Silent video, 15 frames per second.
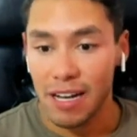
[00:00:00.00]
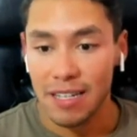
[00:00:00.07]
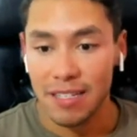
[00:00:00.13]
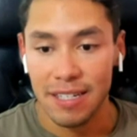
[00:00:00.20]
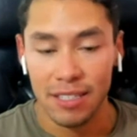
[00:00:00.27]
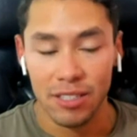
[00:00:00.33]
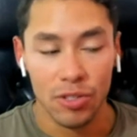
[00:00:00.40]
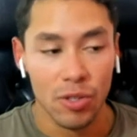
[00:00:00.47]

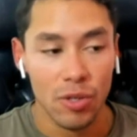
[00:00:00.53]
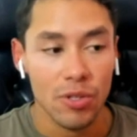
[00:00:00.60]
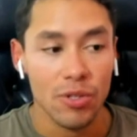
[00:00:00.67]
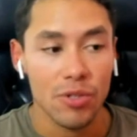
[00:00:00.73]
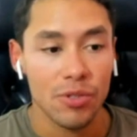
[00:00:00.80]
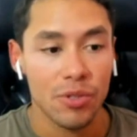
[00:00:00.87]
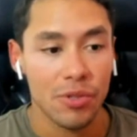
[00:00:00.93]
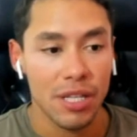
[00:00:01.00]
As I told
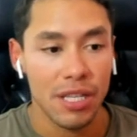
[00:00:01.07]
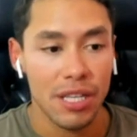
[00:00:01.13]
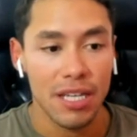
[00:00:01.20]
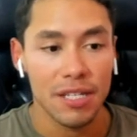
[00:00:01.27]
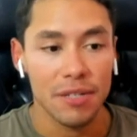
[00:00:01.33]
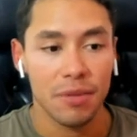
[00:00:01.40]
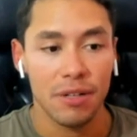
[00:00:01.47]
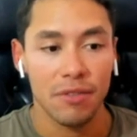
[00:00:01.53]
you,
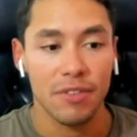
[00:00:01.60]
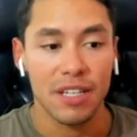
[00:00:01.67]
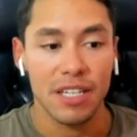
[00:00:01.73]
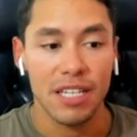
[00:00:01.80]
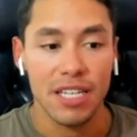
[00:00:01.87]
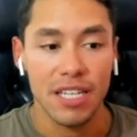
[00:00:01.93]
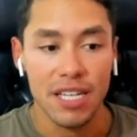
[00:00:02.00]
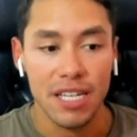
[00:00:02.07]
3D is one of the
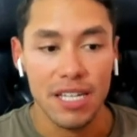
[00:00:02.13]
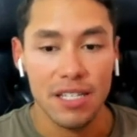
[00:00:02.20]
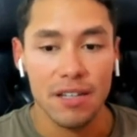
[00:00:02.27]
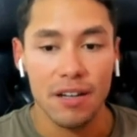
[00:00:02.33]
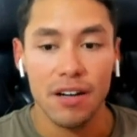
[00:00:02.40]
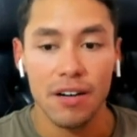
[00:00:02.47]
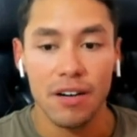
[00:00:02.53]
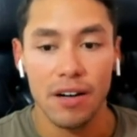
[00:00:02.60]
keys